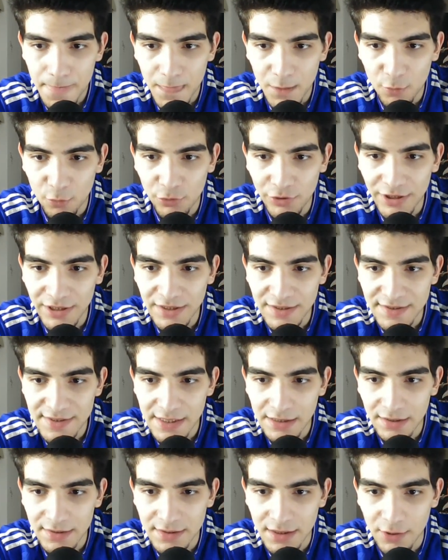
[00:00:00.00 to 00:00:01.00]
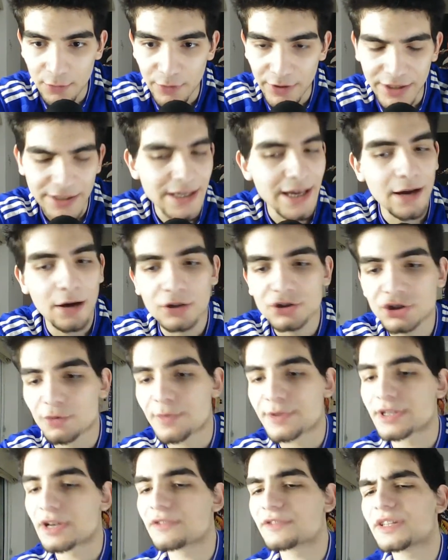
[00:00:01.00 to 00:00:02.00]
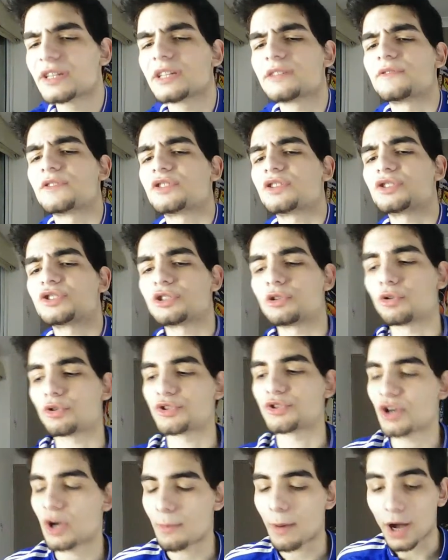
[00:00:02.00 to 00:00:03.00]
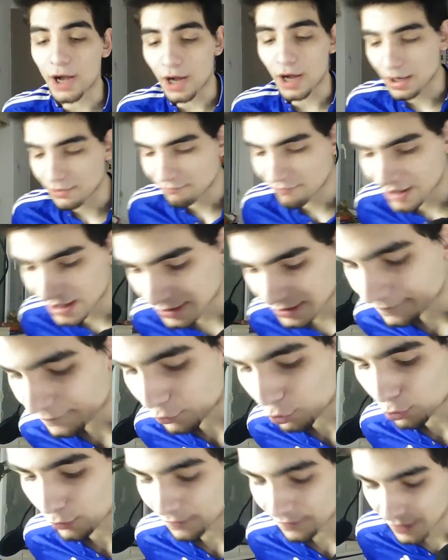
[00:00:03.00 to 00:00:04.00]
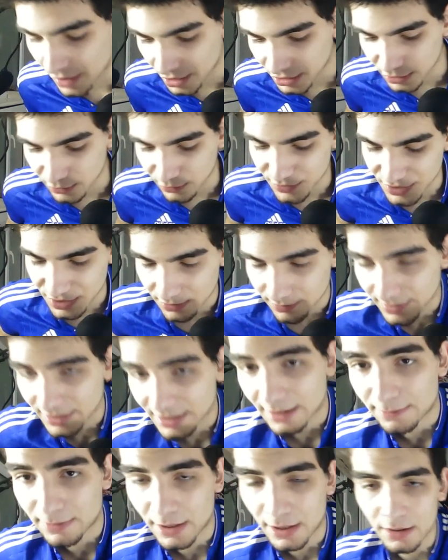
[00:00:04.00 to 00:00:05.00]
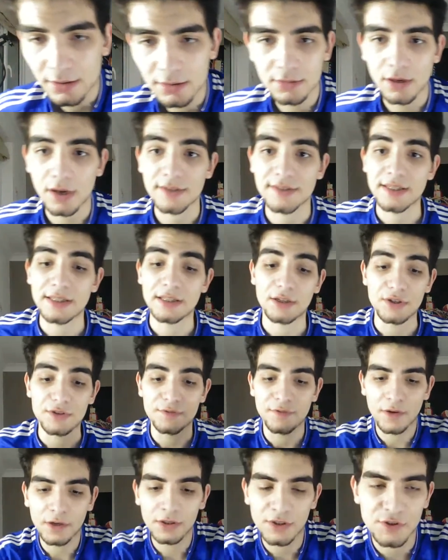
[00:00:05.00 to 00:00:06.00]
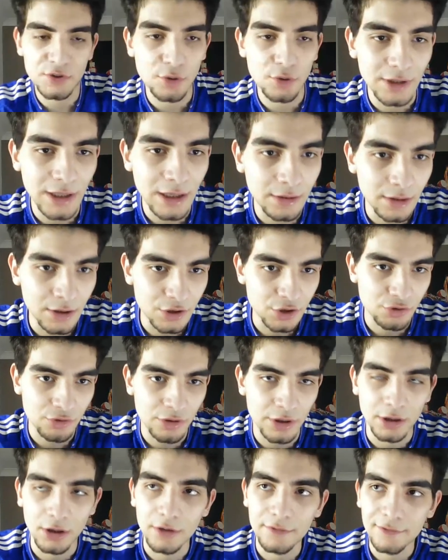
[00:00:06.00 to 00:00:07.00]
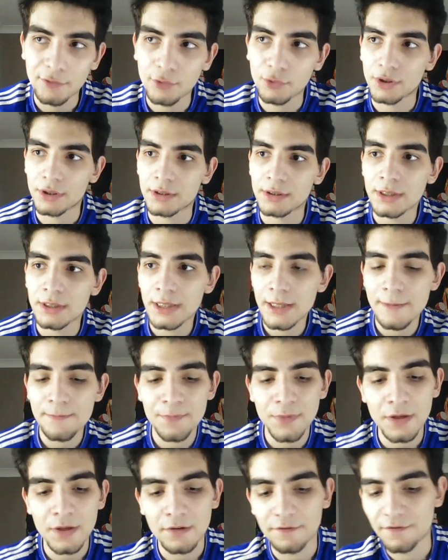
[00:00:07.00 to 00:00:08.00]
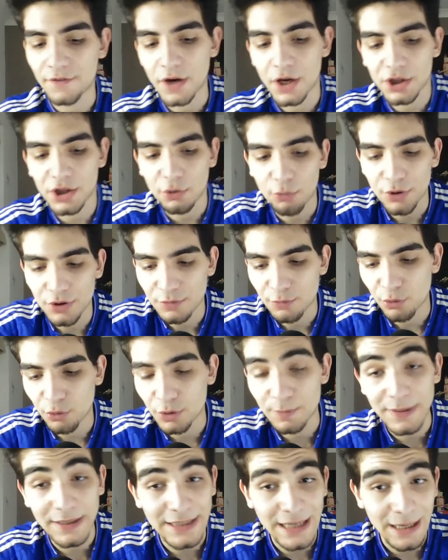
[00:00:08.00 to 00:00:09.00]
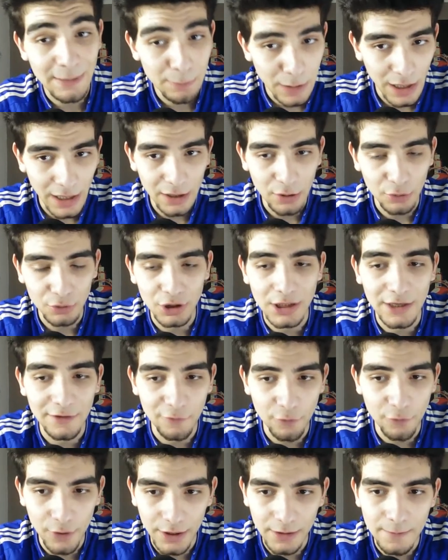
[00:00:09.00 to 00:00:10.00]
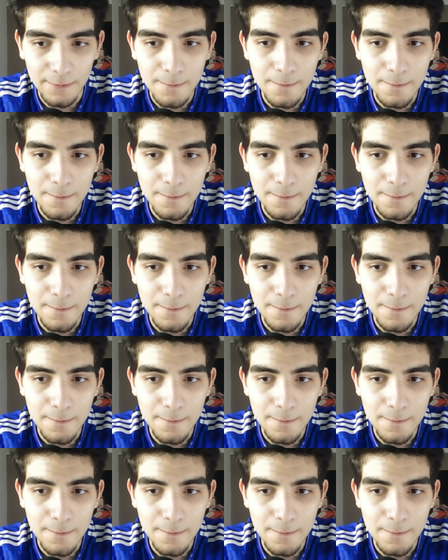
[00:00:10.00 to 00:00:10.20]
We need a Salah type winger. Yeah, 100%. I've said this for such a long time. I really thought Werner was going to be that player. I said that because Werner's not an out-and-out striker. I thought that Werner would be that player on the left wing.